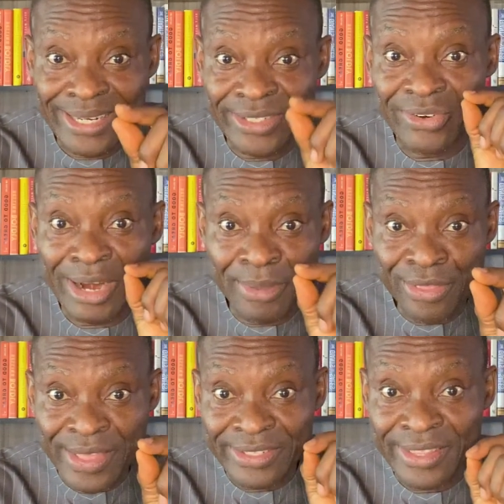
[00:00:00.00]
describing
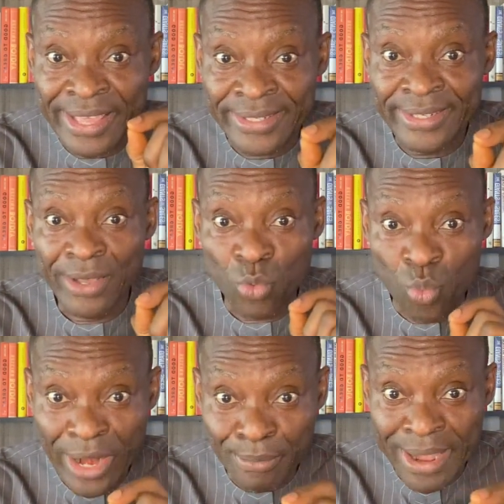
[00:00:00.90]
these things
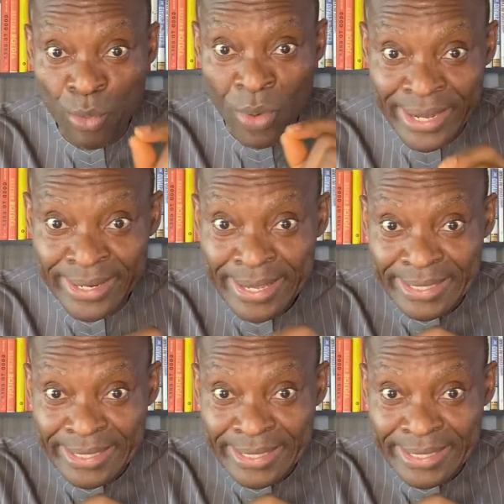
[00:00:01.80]
one by one,